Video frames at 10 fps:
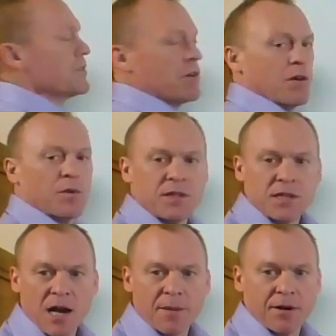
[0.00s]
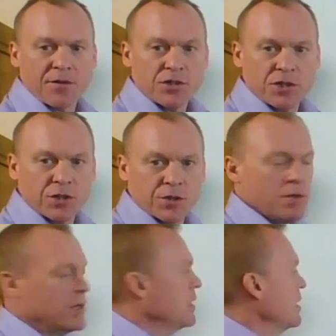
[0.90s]
starting with the denominator, the
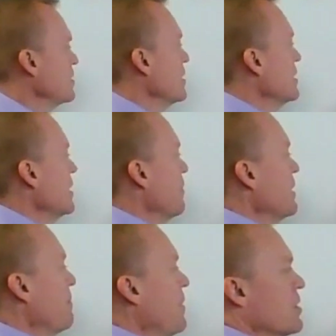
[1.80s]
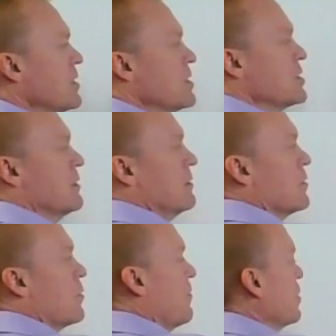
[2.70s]
2 is going to tell me to partition.
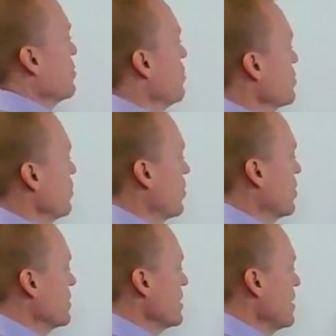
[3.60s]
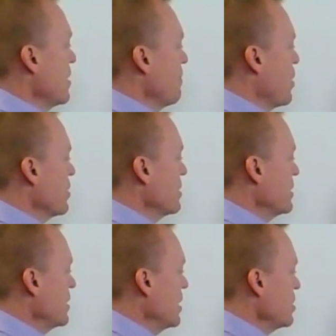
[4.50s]
So one of our structural words,
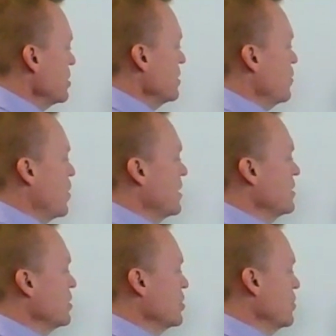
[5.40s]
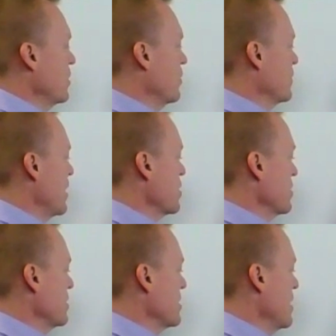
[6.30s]
partition the 1 into 2 equal
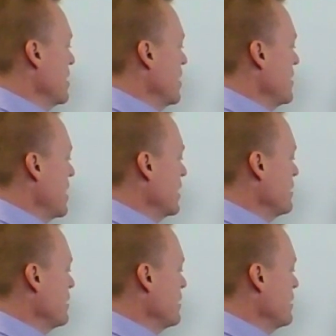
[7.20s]
sections. That